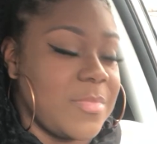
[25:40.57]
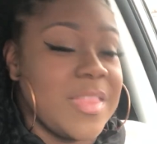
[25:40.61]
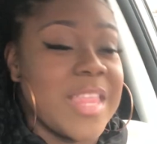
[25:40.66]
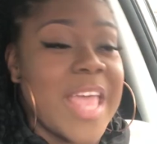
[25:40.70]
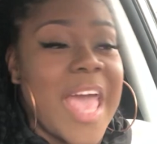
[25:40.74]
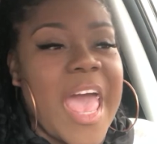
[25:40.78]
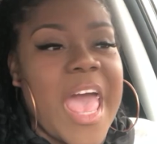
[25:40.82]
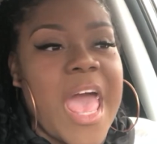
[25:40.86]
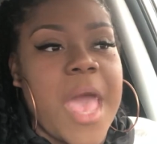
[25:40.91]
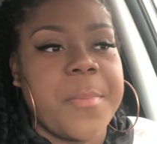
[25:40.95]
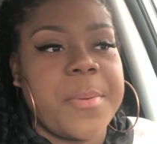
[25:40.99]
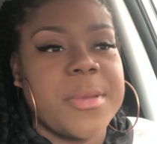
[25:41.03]

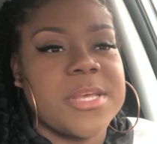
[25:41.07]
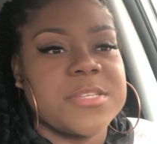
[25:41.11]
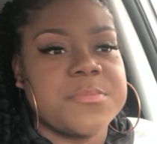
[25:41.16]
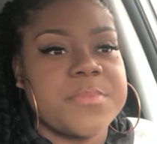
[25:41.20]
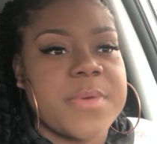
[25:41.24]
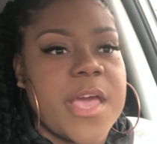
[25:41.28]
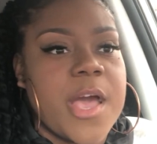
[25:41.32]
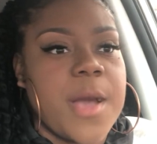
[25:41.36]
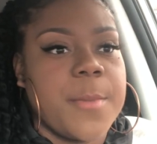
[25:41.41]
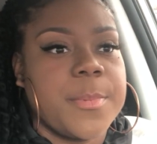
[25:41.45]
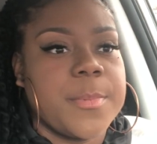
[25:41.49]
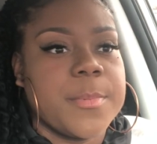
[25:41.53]
that app has
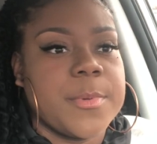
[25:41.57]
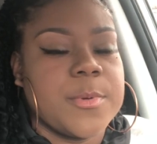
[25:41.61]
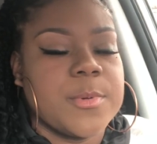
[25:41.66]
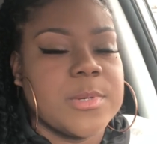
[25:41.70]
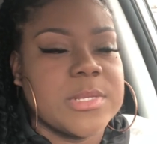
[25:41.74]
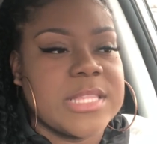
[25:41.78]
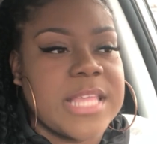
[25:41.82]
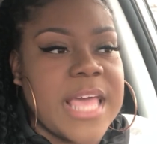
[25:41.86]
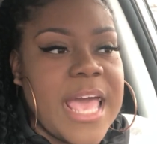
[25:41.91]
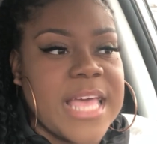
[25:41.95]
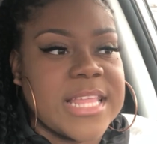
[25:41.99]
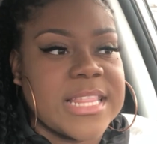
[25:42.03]
been helping me
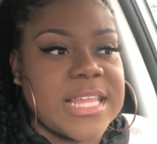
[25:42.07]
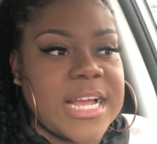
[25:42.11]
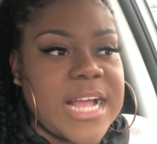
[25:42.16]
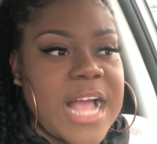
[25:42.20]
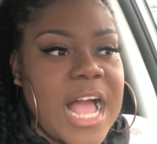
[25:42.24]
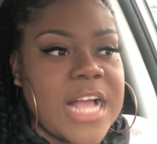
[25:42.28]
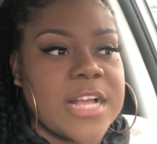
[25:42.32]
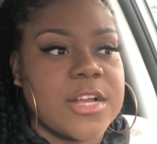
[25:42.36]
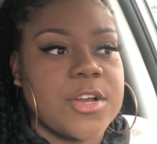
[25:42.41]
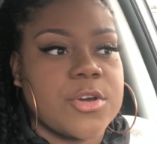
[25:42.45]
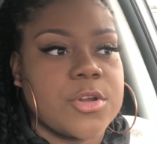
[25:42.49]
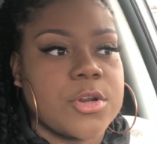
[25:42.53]
with that. Like
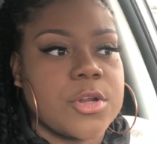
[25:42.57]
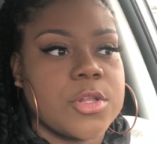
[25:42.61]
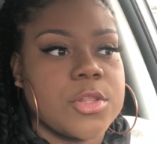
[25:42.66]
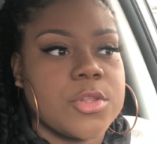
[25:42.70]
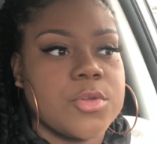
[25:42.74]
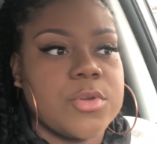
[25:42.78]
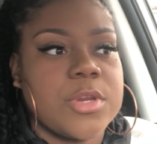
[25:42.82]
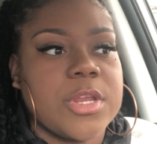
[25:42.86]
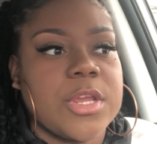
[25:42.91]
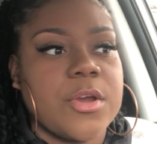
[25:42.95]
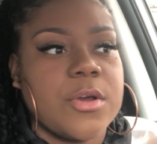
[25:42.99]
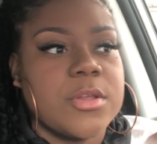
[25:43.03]
I can go to
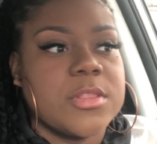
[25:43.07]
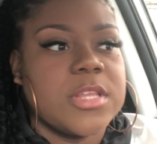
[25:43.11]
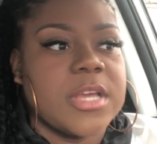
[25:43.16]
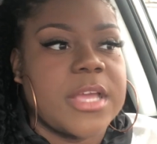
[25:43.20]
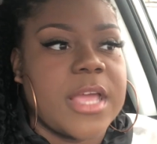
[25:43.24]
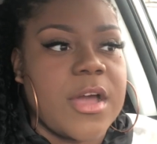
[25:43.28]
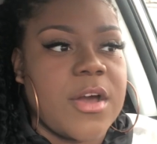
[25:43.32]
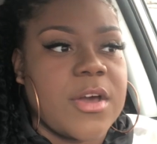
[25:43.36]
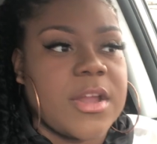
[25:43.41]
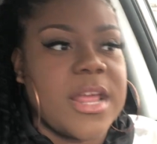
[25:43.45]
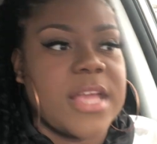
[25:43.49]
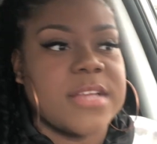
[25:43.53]
gluteal,
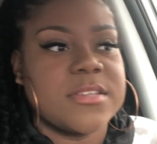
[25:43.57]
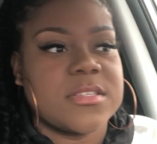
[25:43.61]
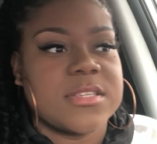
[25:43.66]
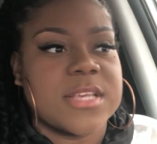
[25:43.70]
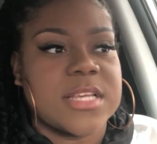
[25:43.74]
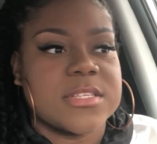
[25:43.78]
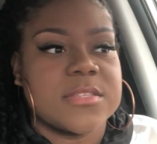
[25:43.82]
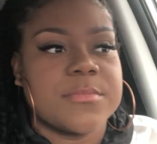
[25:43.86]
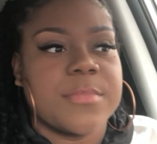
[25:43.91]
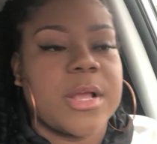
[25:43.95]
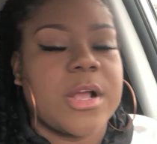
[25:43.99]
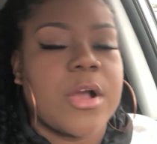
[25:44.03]
look at all the
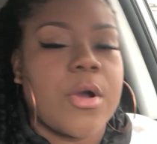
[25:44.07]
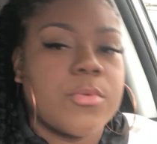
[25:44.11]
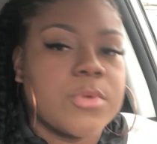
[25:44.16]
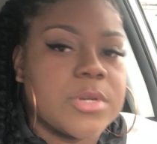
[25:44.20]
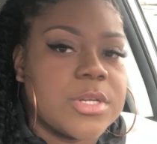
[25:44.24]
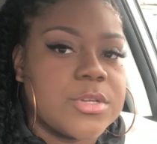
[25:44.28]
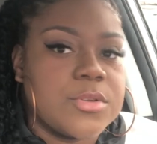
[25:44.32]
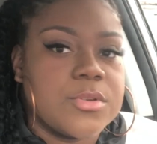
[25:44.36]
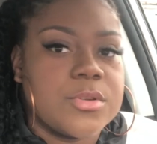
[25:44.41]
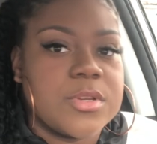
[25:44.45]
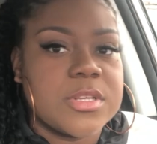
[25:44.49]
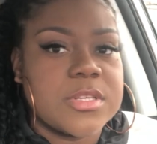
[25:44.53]
exercises. I'm like, I
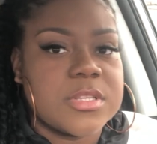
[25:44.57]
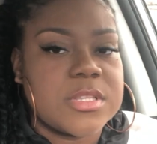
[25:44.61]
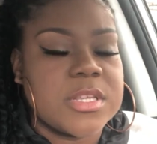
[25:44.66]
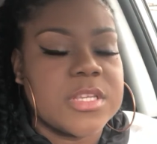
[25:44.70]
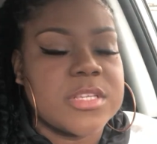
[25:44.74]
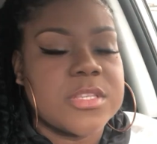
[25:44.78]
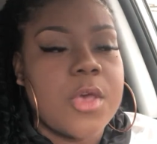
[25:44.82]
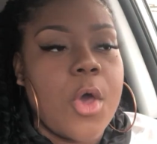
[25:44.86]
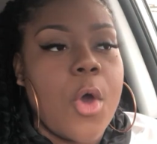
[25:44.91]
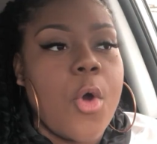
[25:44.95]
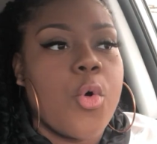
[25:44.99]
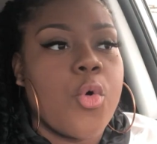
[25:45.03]
want to do this,
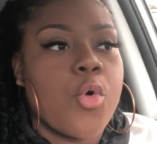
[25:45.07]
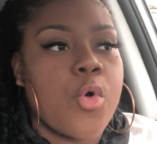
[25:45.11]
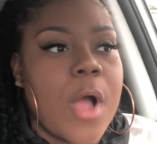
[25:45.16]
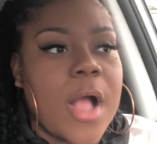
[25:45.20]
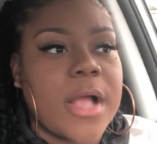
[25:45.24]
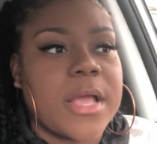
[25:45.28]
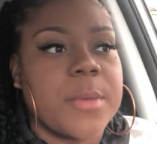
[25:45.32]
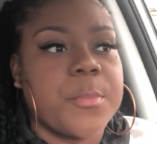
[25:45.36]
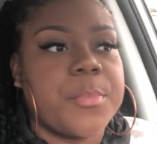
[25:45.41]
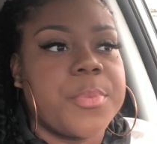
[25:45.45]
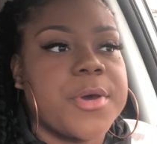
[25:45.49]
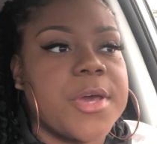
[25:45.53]
or I
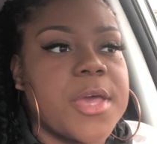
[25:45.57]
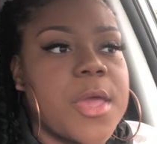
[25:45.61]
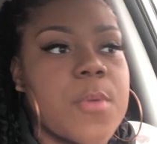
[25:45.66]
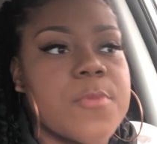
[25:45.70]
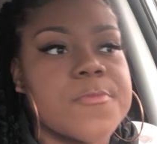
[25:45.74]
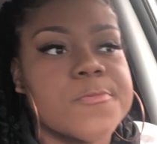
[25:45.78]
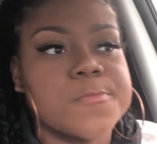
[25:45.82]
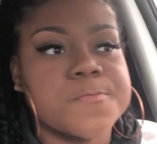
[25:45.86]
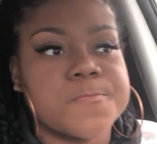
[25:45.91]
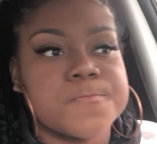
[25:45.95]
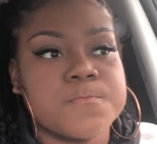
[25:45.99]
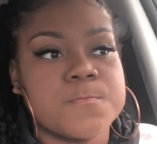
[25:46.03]
can
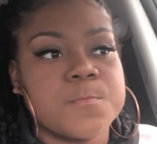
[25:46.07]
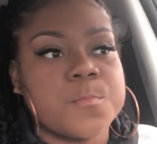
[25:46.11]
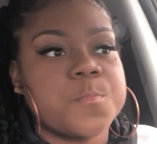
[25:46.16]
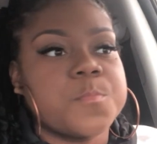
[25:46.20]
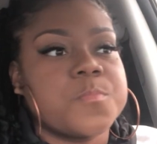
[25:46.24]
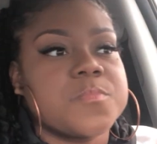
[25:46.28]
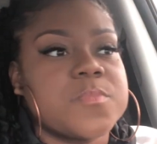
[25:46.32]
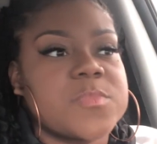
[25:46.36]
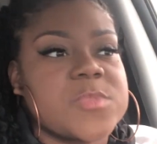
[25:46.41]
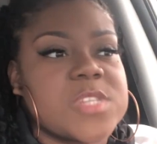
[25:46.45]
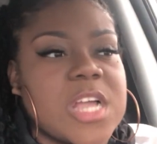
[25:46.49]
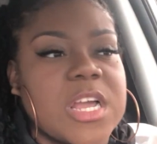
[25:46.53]

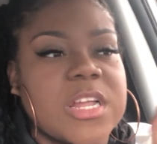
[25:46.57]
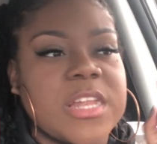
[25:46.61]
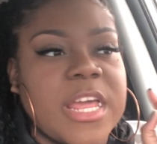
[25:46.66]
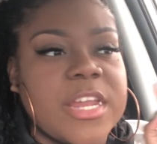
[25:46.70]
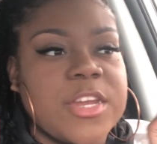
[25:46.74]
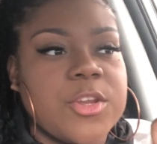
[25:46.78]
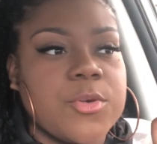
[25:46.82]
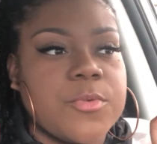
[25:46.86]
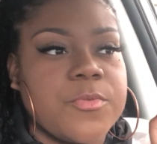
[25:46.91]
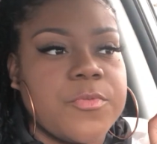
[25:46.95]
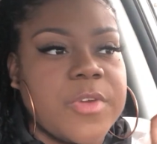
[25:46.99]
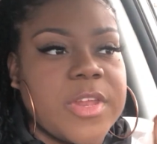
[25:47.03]

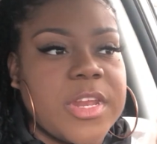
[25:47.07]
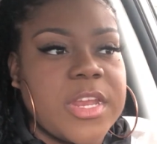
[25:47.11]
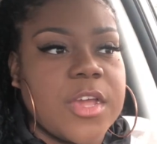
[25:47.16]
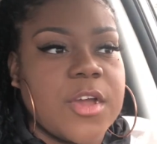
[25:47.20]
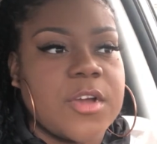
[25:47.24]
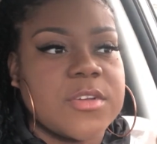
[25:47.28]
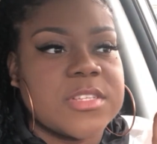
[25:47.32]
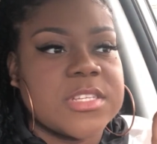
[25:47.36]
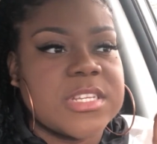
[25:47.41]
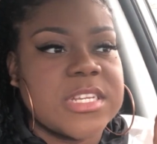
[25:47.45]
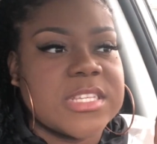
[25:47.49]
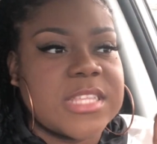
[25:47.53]
they do
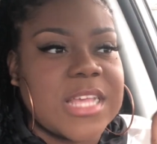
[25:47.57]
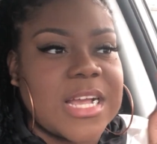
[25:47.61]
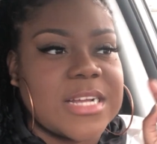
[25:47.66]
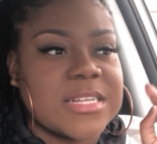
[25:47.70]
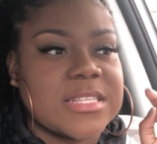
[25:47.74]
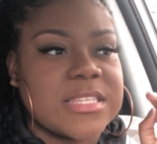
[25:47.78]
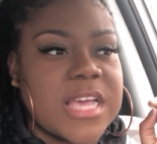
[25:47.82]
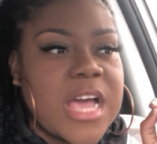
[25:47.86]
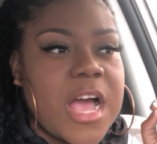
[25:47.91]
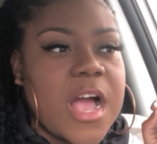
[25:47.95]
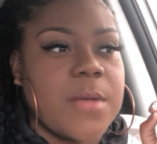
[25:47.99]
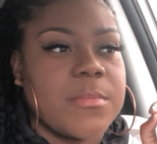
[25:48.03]
videos and it's like
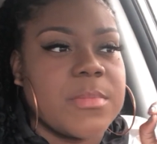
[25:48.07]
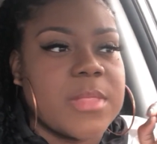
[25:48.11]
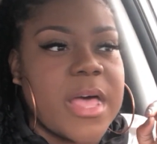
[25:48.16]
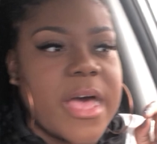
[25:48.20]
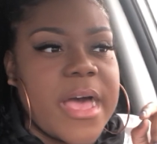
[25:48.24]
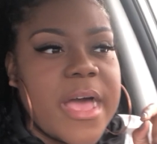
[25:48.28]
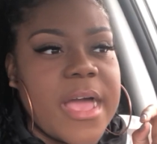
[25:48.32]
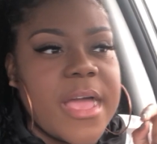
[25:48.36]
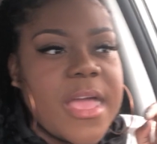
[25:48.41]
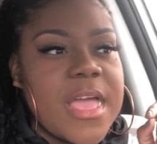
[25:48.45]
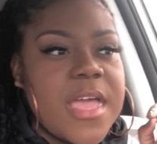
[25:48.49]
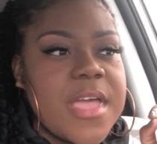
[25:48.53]
a
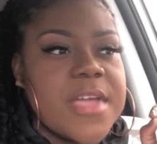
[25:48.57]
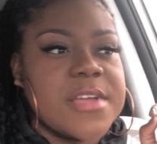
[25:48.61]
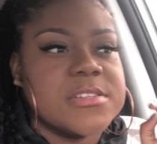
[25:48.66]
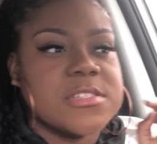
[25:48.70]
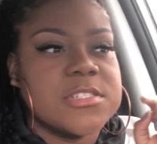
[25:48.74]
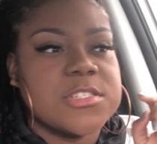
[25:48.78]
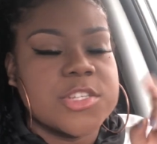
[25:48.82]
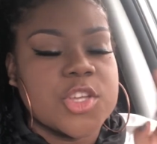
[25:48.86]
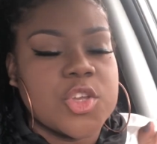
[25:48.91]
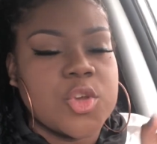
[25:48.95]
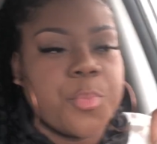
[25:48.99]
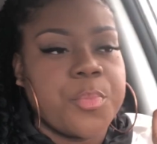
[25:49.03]
timeline,
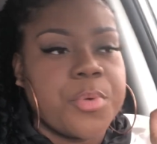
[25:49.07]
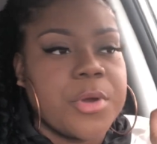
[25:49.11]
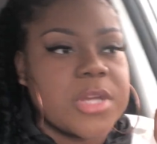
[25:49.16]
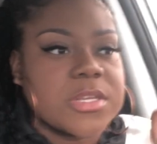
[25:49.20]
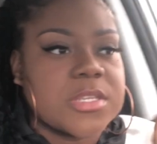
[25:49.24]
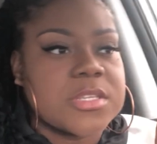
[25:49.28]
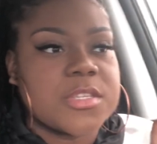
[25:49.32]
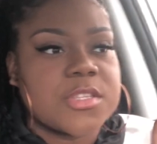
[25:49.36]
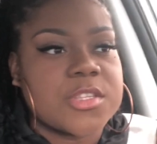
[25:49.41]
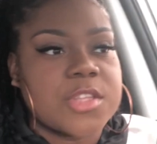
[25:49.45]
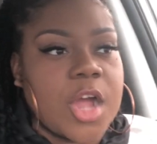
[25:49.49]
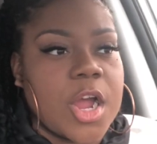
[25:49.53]
and so you
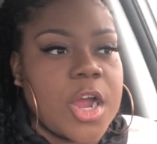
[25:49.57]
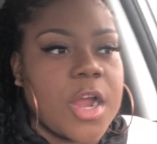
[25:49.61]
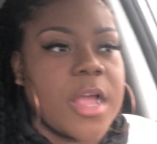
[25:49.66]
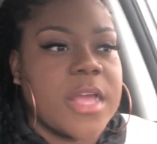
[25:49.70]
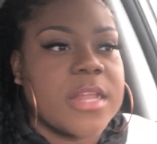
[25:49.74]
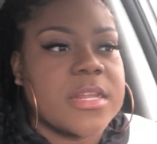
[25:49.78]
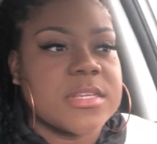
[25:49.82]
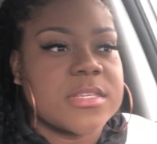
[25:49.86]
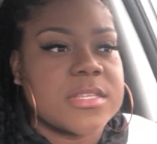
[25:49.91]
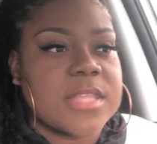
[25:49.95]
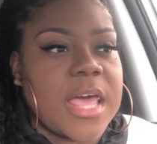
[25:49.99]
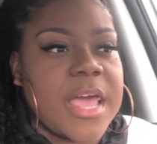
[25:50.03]
press start
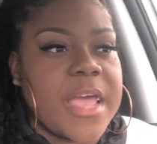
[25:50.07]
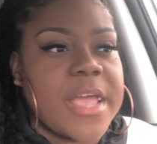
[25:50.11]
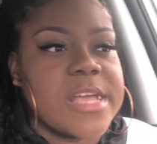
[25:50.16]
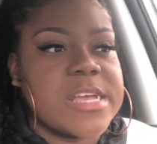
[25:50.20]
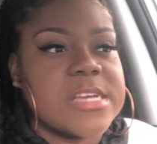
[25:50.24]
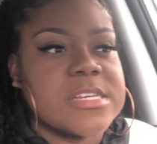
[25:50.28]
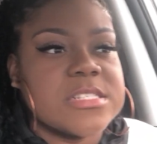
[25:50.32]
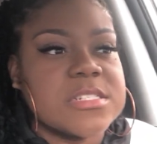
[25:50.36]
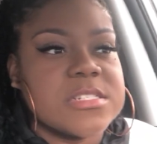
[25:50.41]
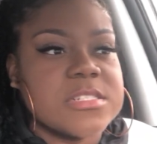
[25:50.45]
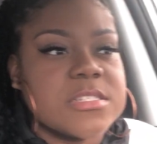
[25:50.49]
and it's like